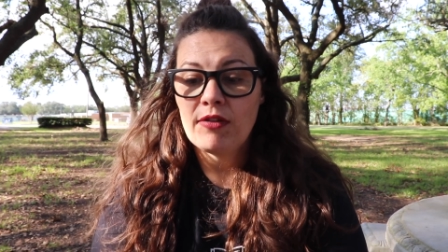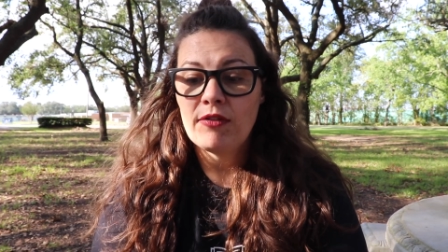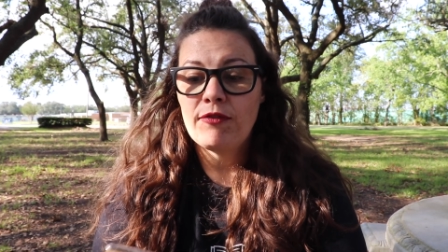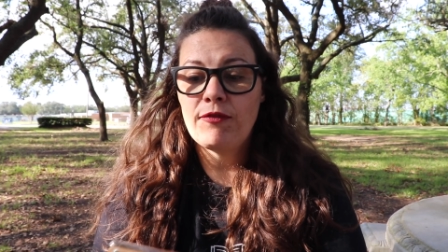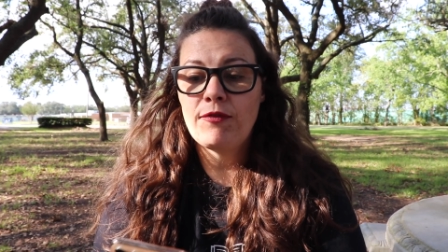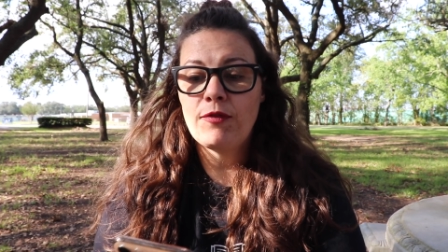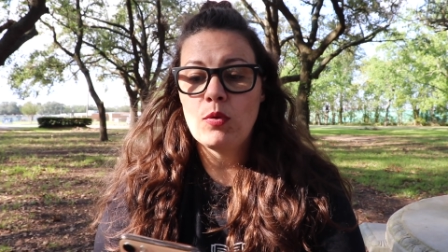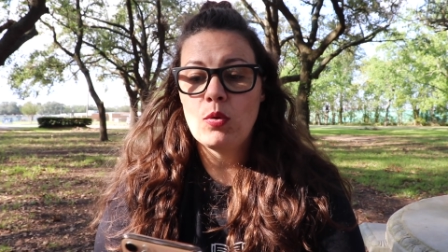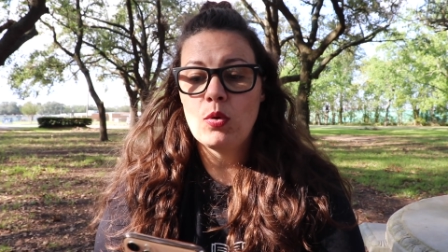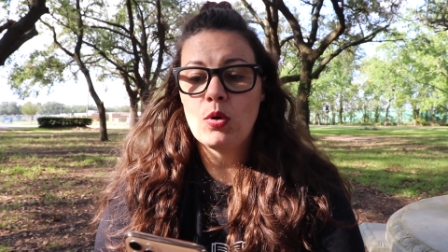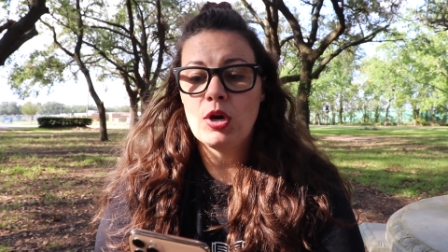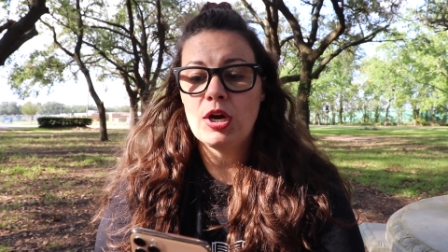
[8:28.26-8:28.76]

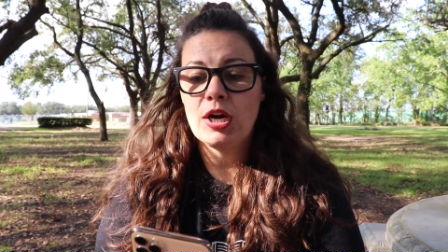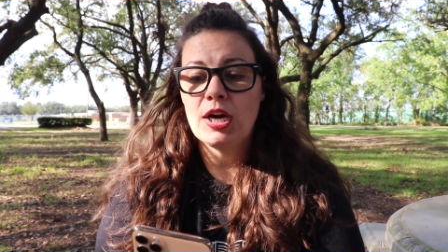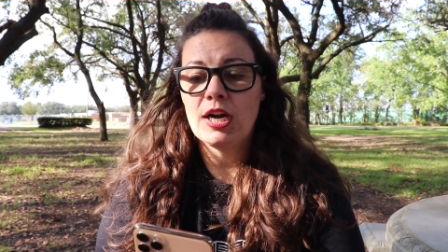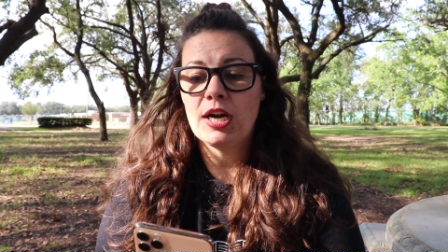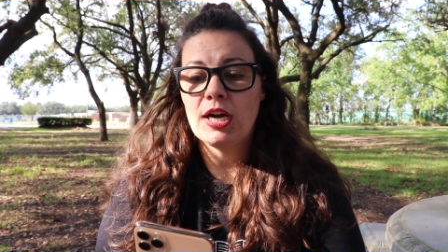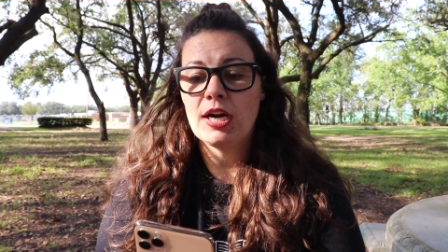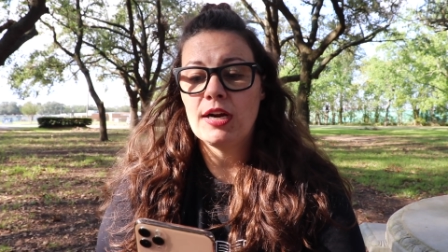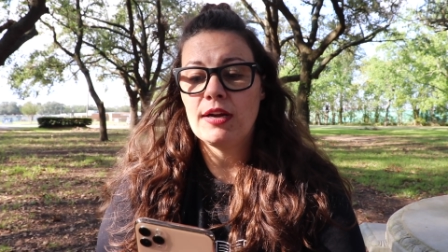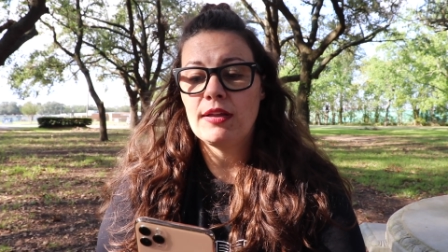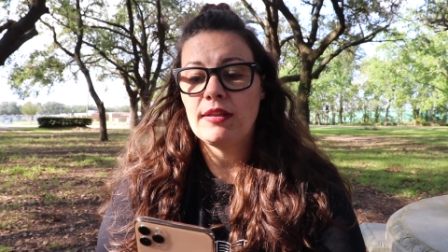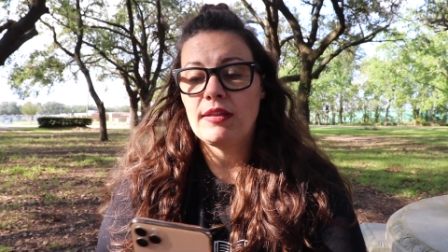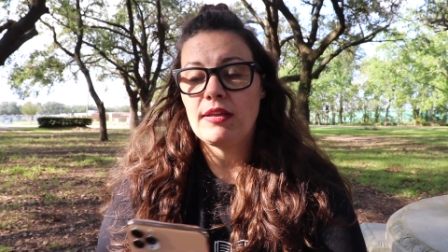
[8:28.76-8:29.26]

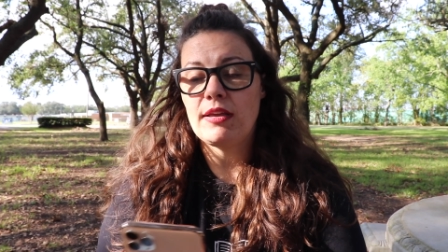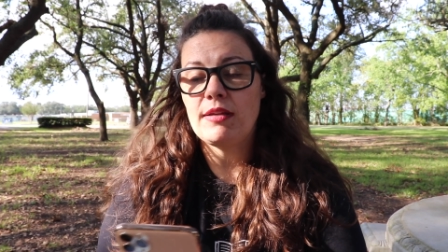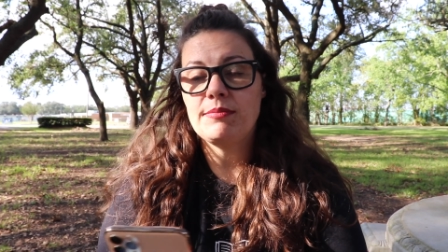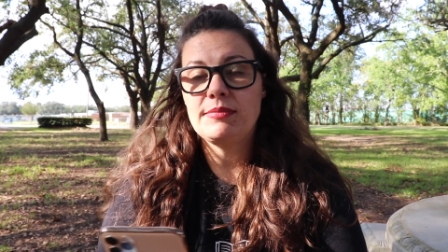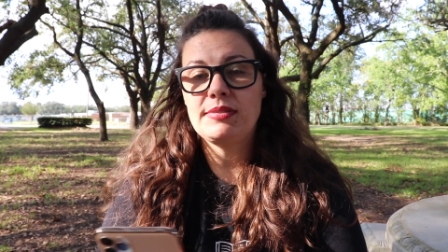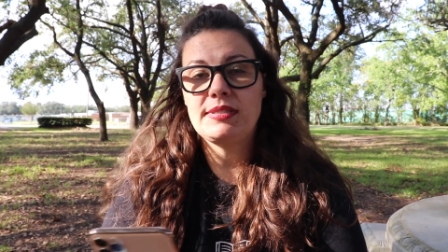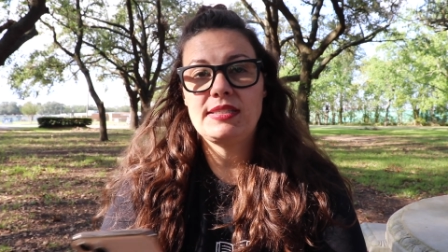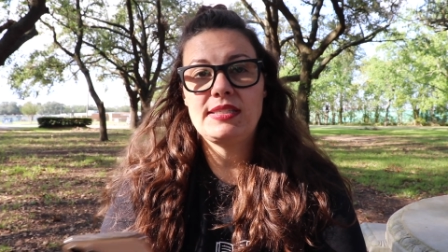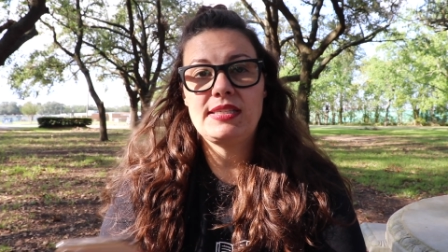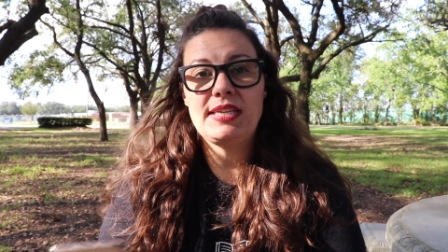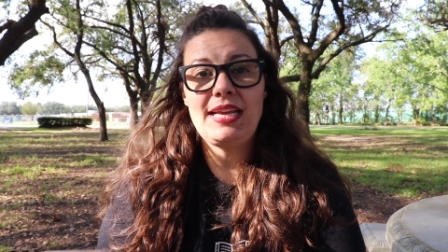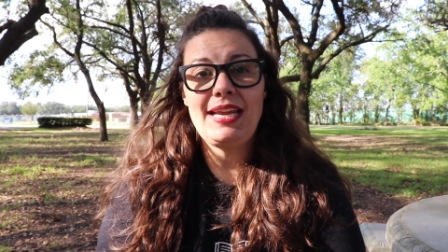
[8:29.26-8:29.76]
For the M
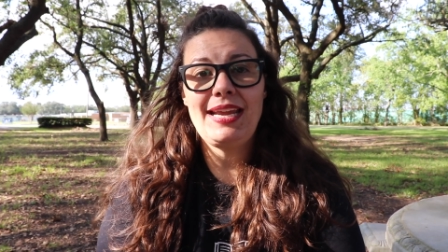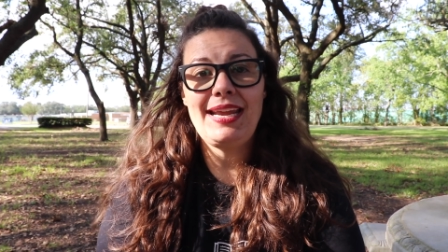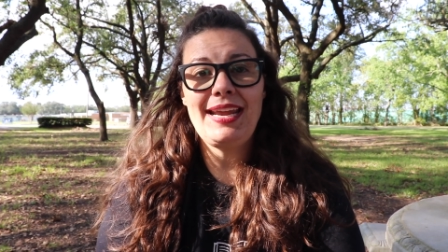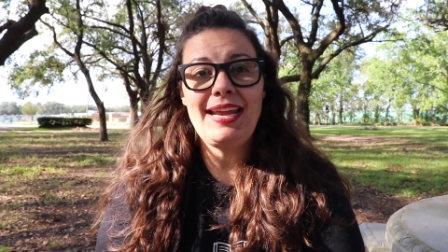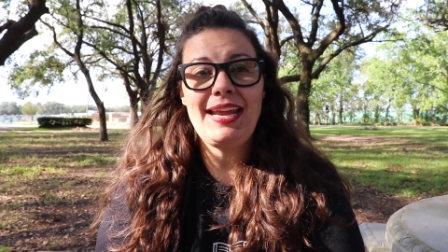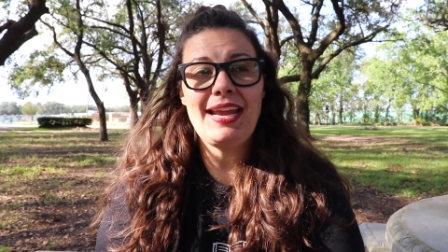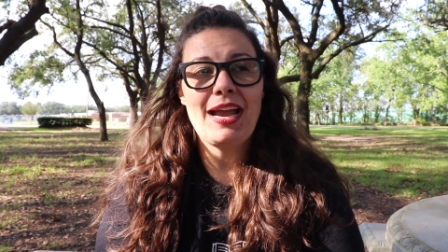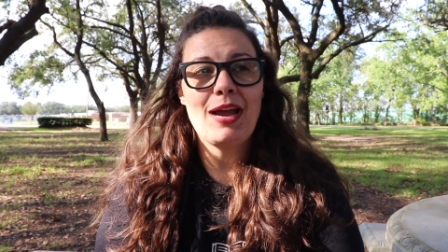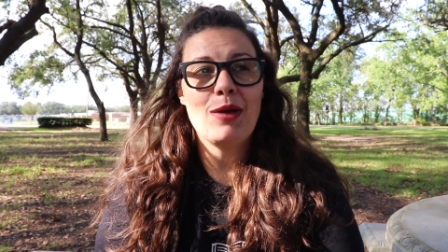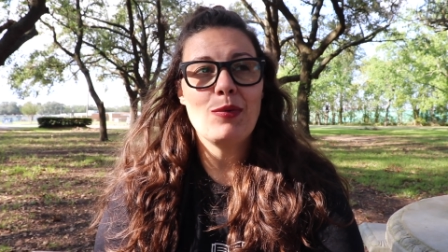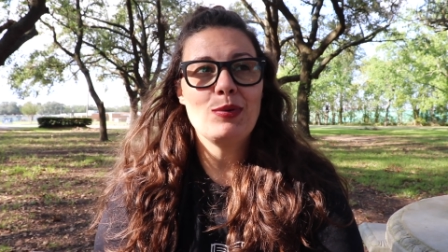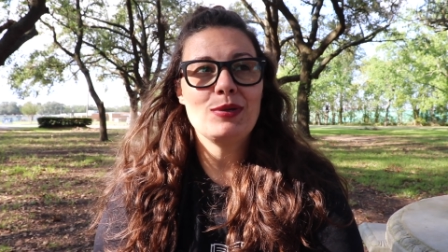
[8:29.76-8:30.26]

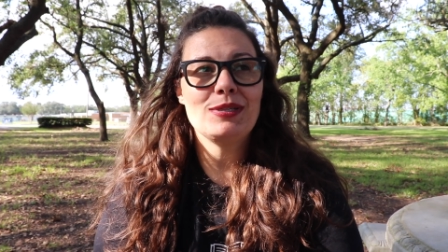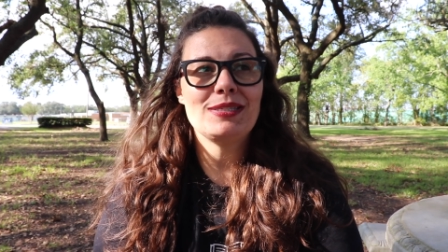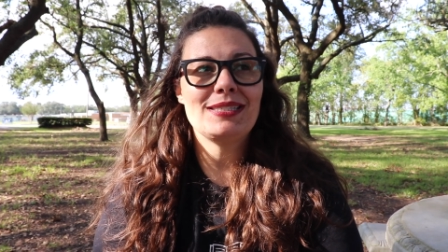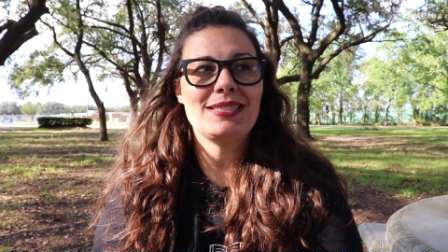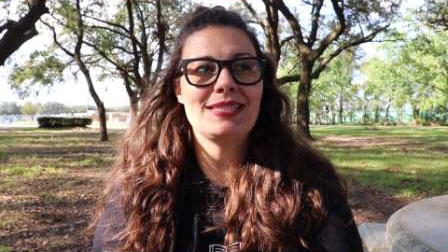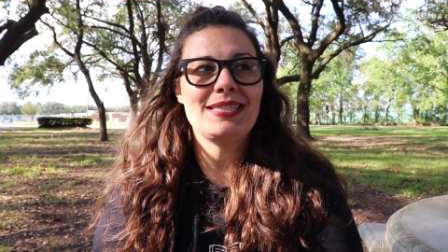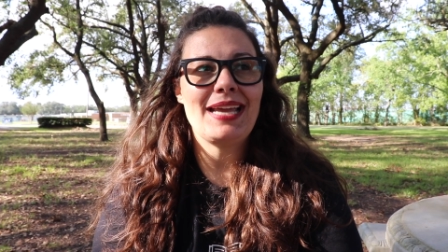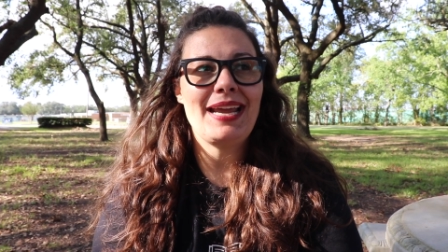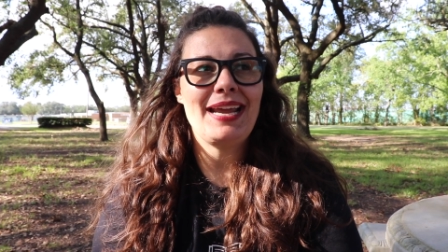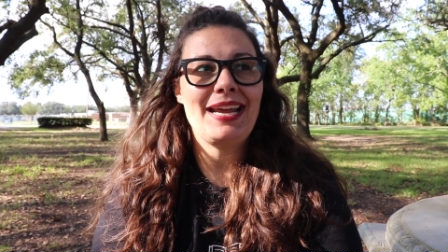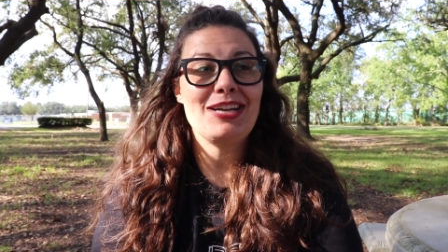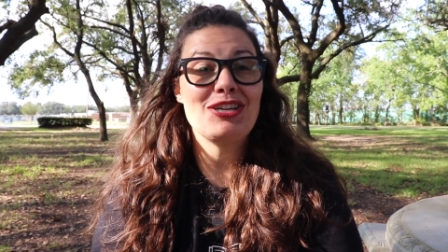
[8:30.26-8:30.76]
C, I would
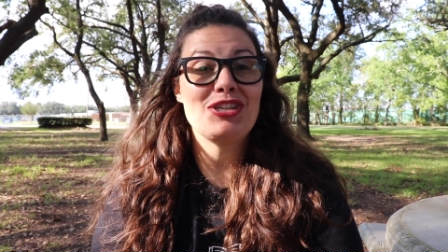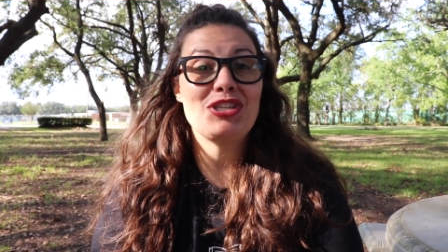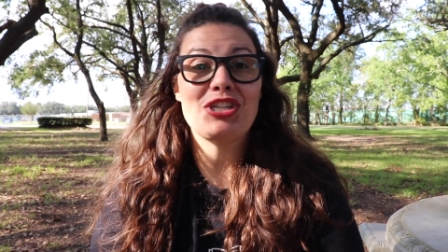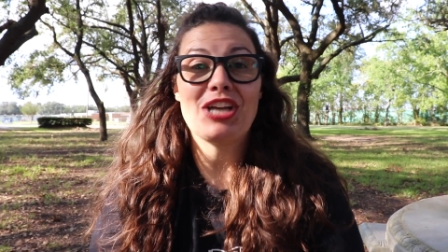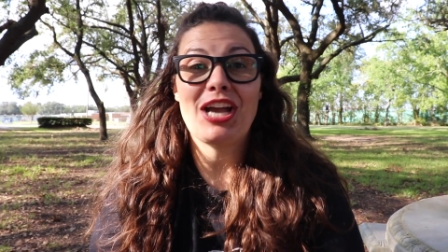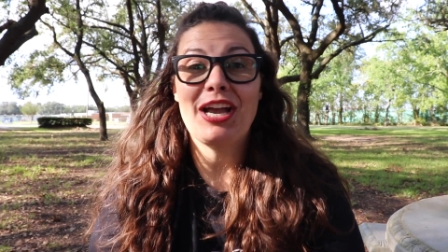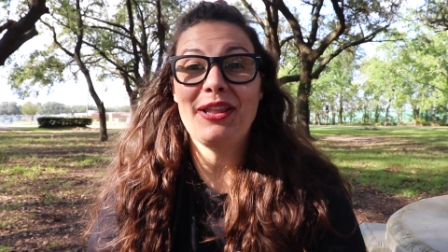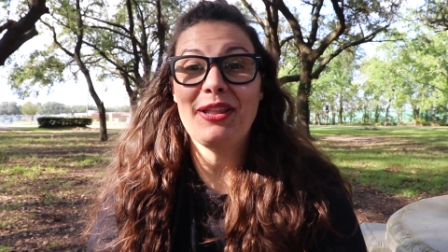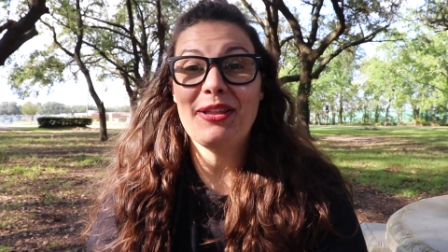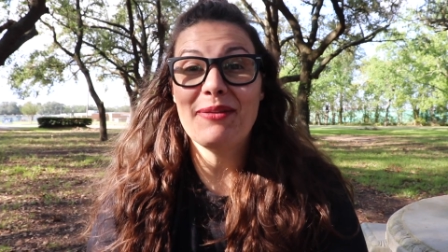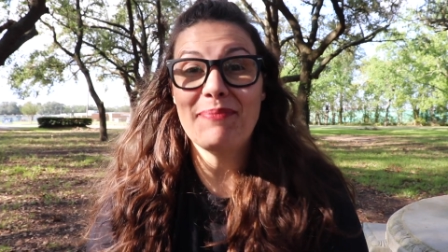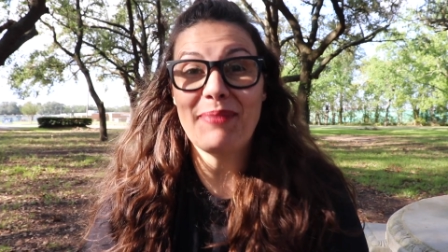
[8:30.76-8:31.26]
say Shia